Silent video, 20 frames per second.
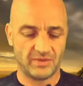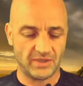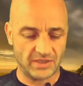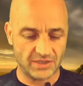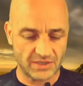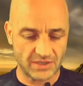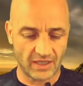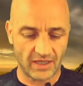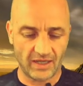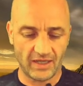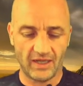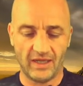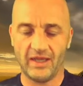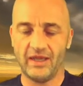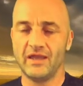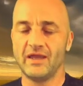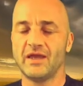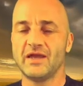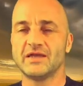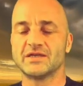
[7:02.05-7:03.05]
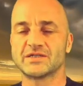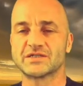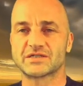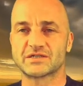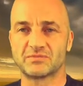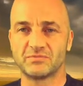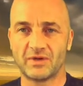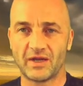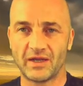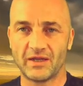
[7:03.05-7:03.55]
be chatty,
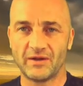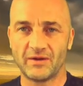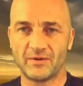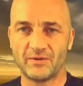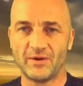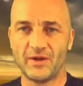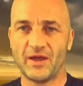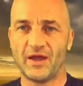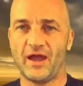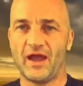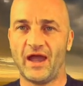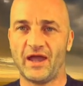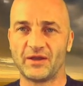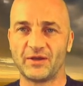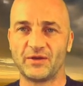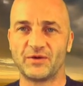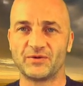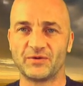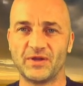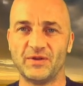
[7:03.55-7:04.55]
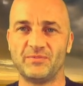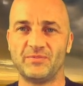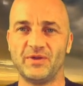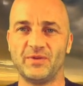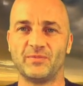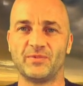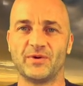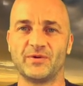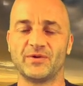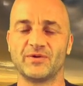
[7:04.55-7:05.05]
smile, and greet people.